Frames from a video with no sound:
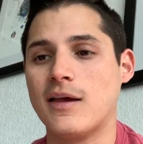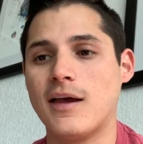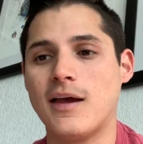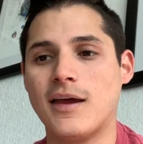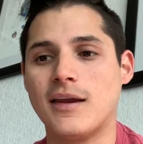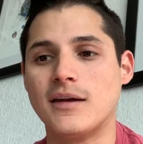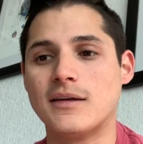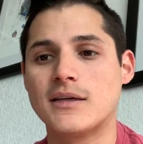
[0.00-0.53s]

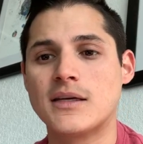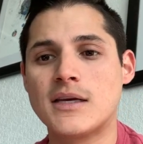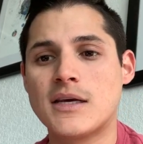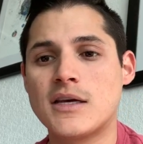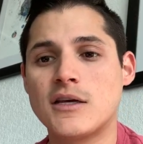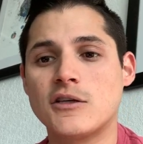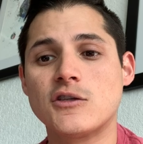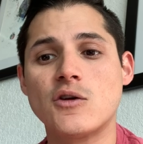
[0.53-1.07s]
And
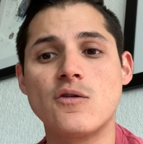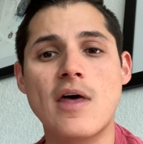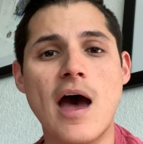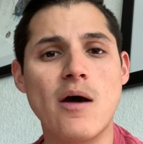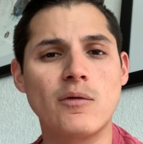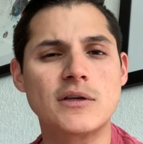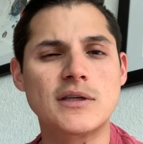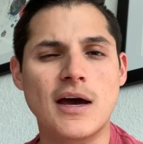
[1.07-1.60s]
so
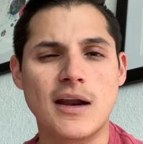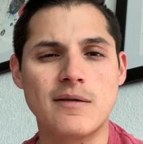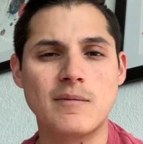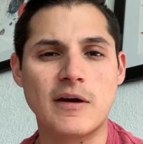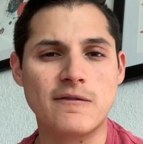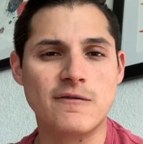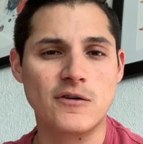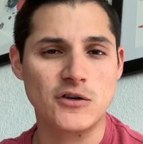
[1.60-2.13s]
that was kind of
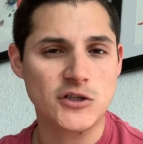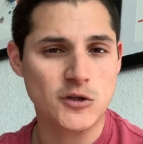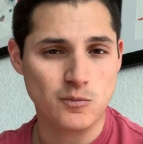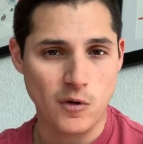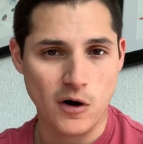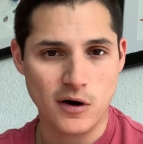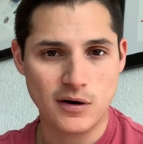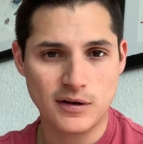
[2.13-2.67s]
my first
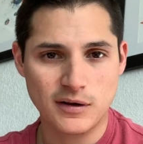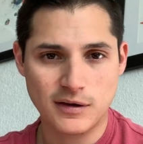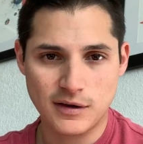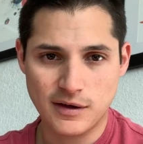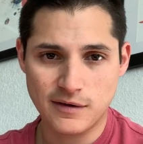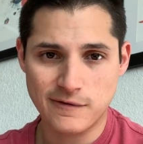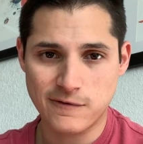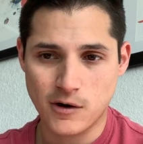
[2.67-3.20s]
spark
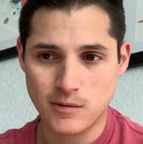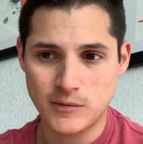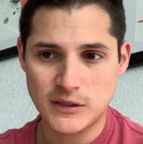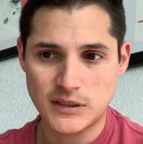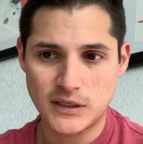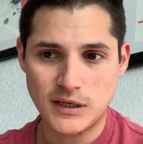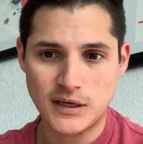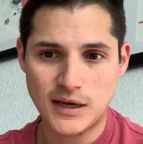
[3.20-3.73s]
of
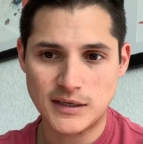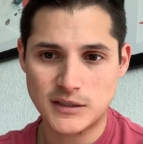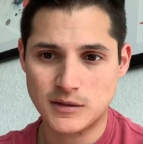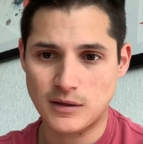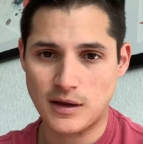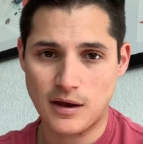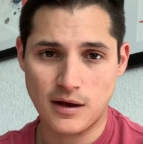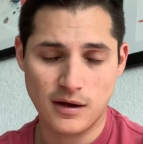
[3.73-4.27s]
pharmacy as
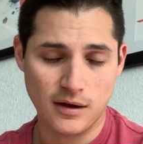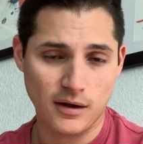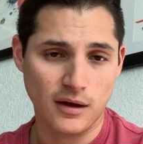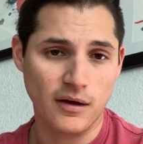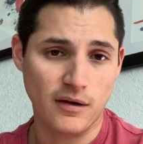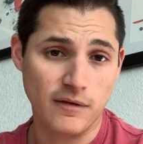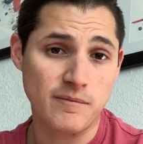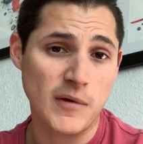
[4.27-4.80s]

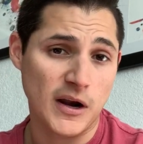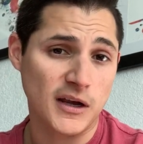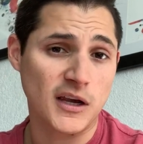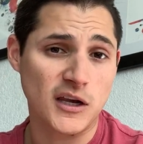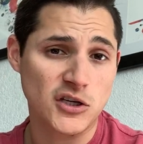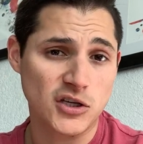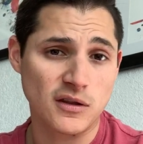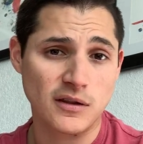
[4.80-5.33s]

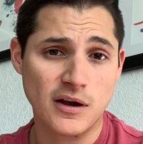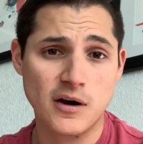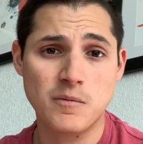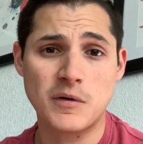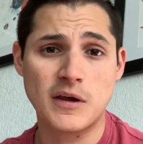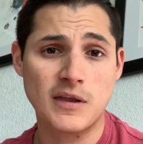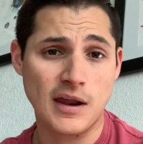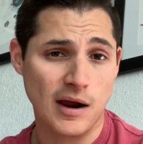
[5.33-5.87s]
medication
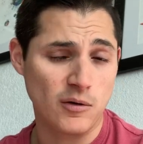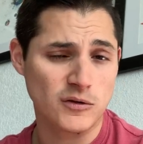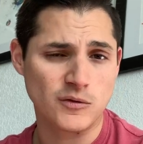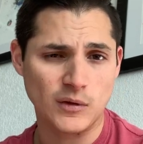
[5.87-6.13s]
therapy, that I was